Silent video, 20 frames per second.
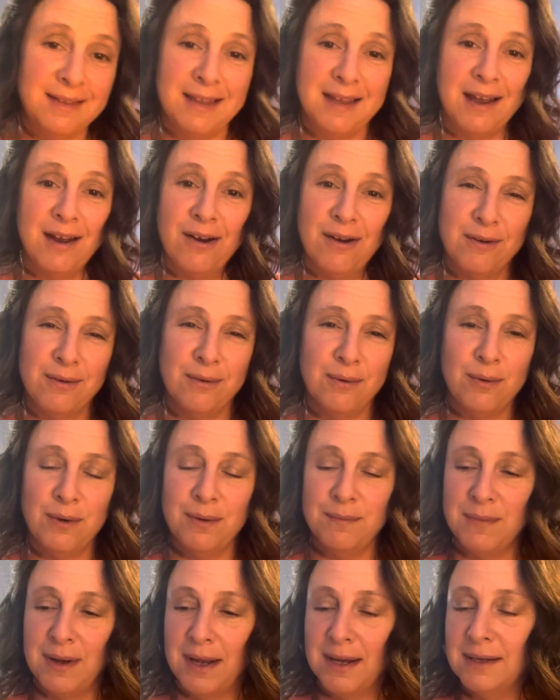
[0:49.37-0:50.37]
there on
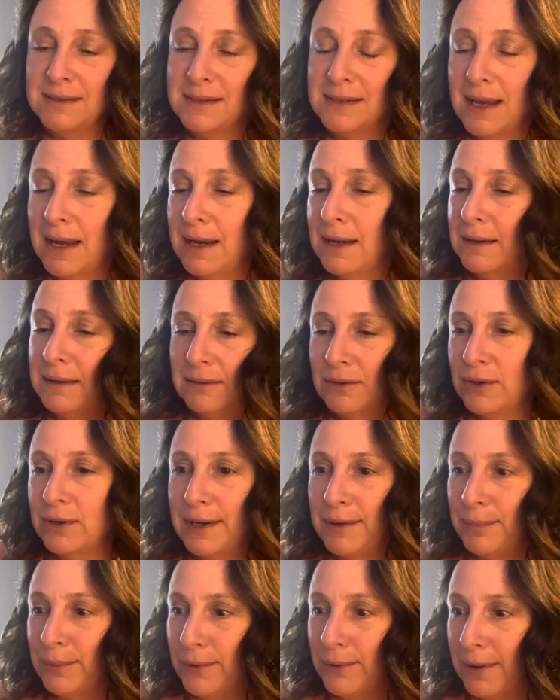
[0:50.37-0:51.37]
my sink
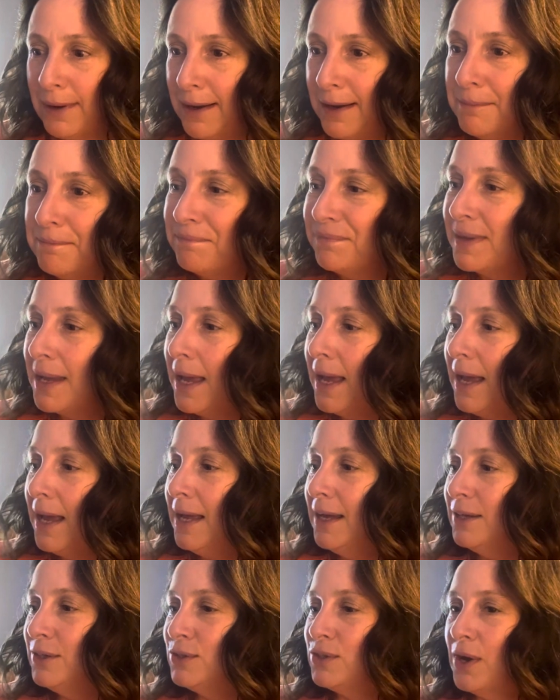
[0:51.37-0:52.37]
looking pretty.
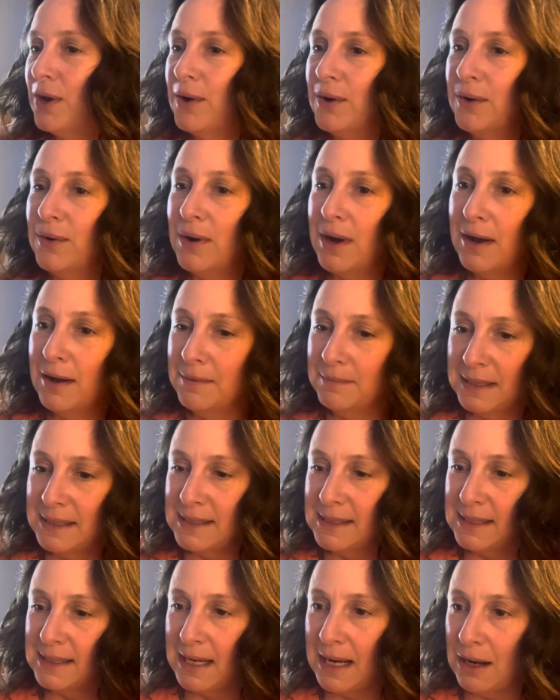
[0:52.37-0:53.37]
So um,
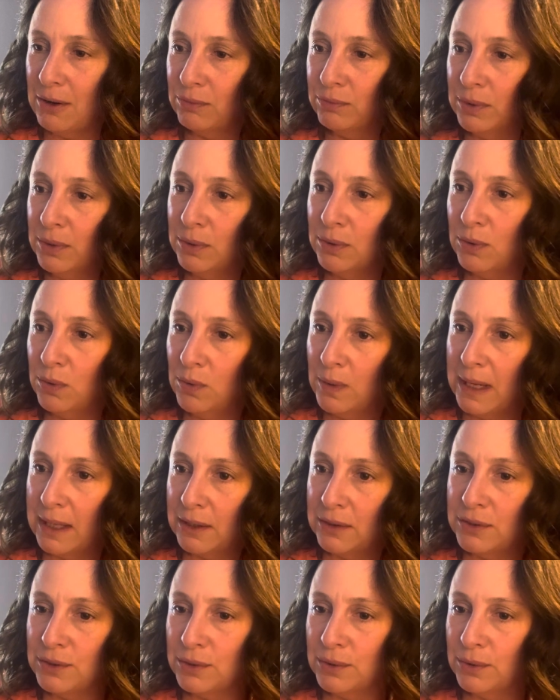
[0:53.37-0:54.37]
let's see, I'll real
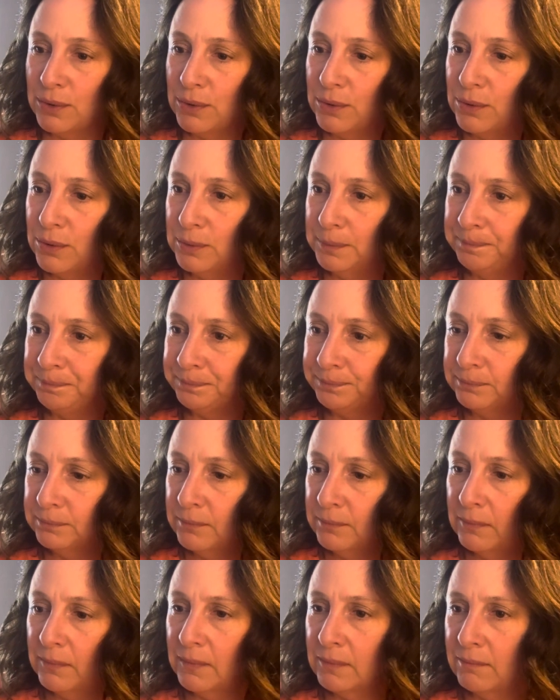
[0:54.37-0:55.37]
quick do,
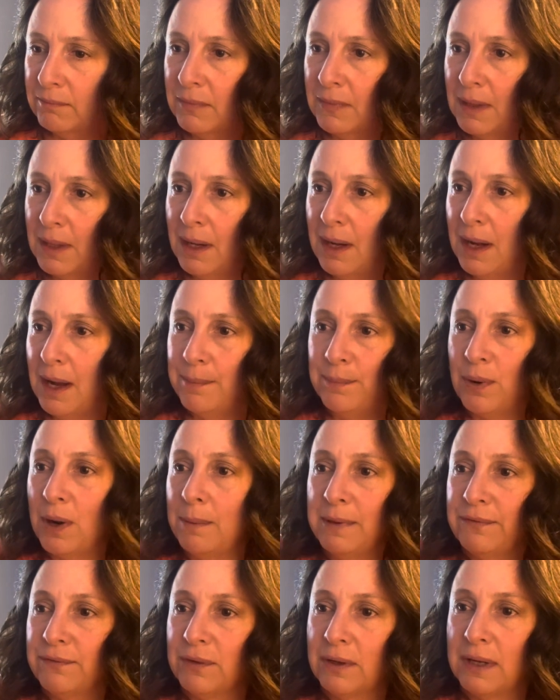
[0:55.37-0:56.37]
I'm
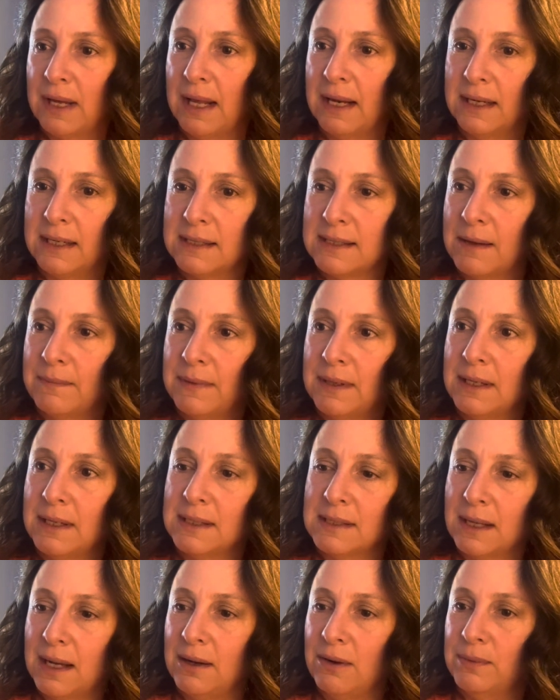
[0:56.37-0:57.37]
probably forgetting something
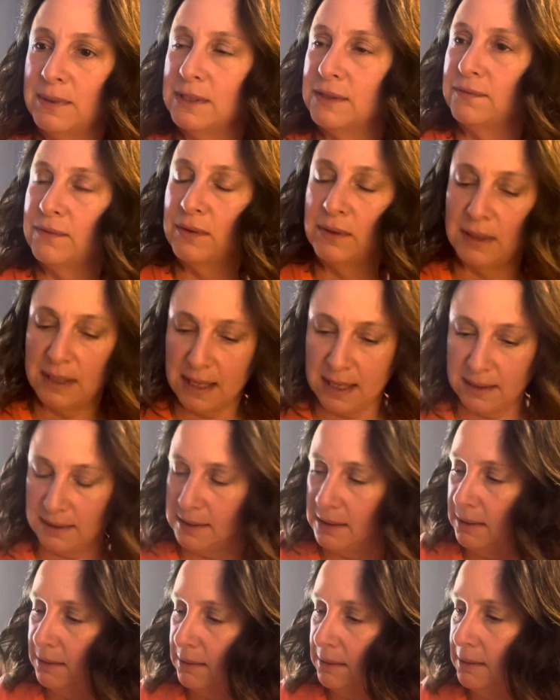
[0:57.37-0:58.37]
because I always
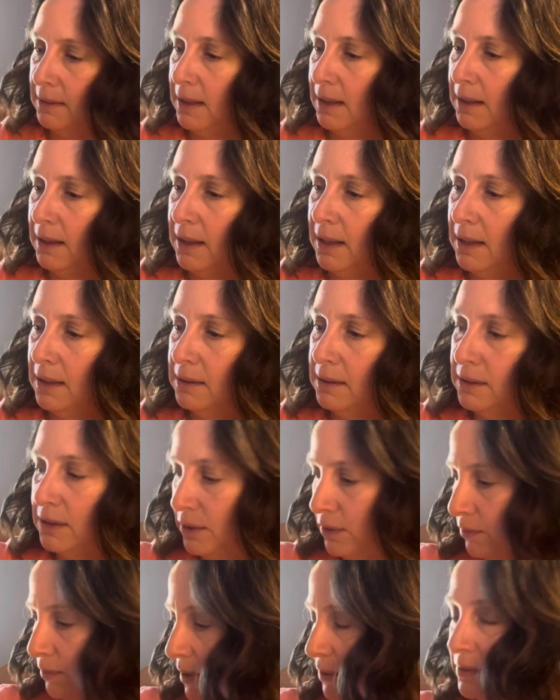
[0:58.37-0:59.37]
forget to
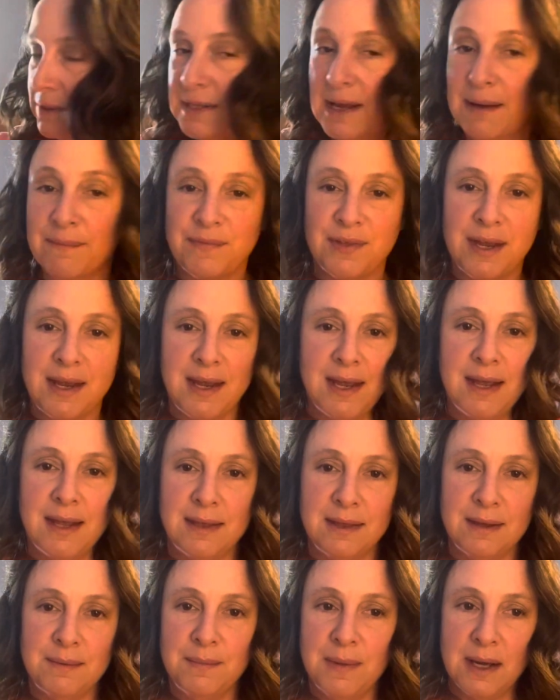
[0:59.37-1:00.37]
throw something
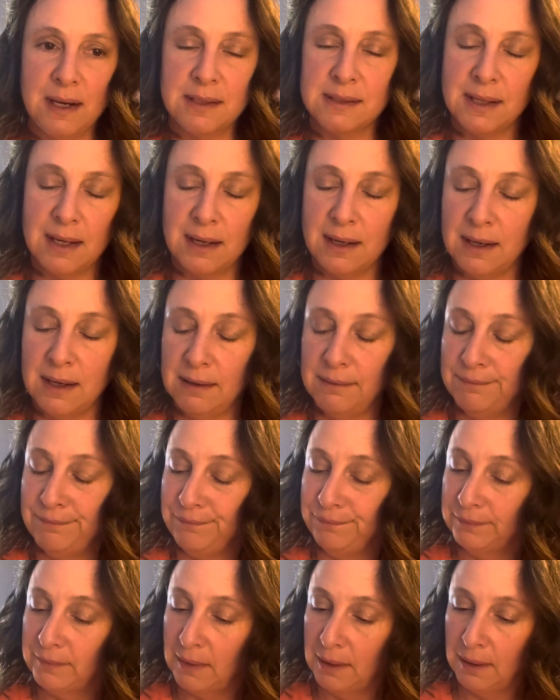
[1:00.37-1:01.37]
in the mix that I
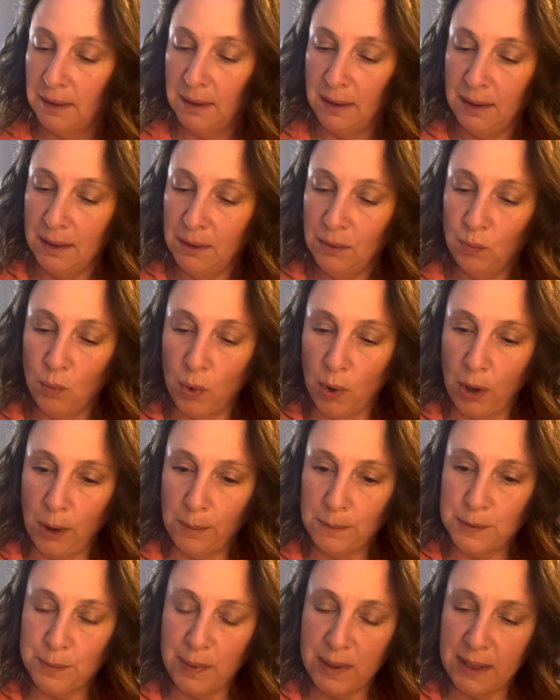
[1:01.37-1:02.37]

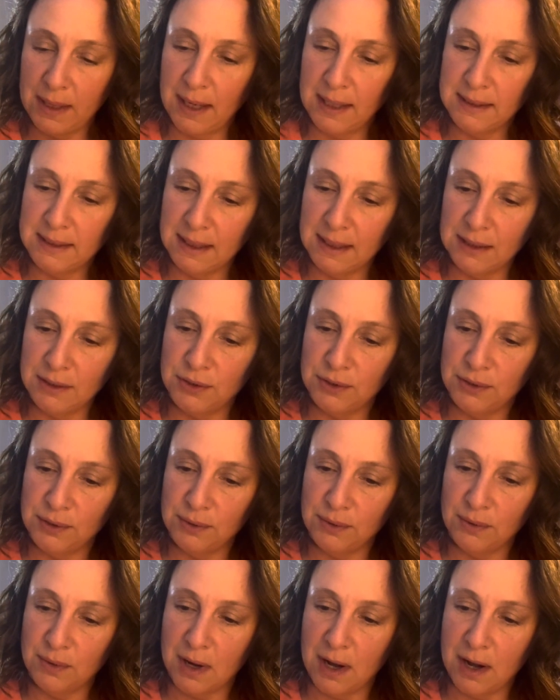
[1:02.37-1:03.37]
warmed, but I did
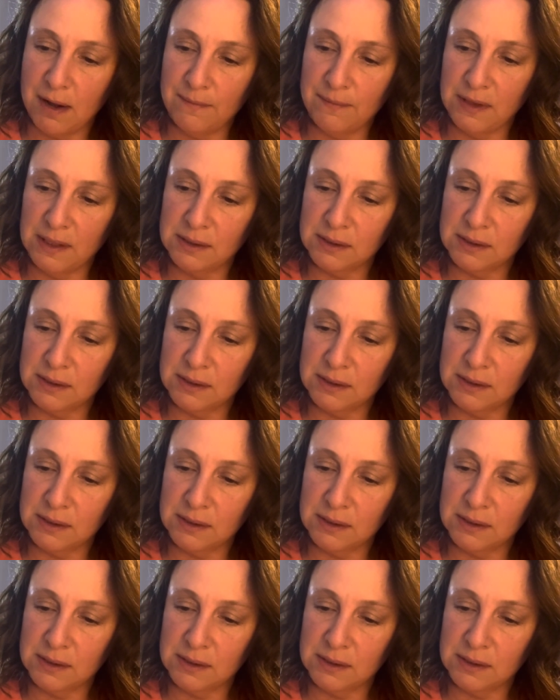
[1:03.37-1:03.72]
do um, the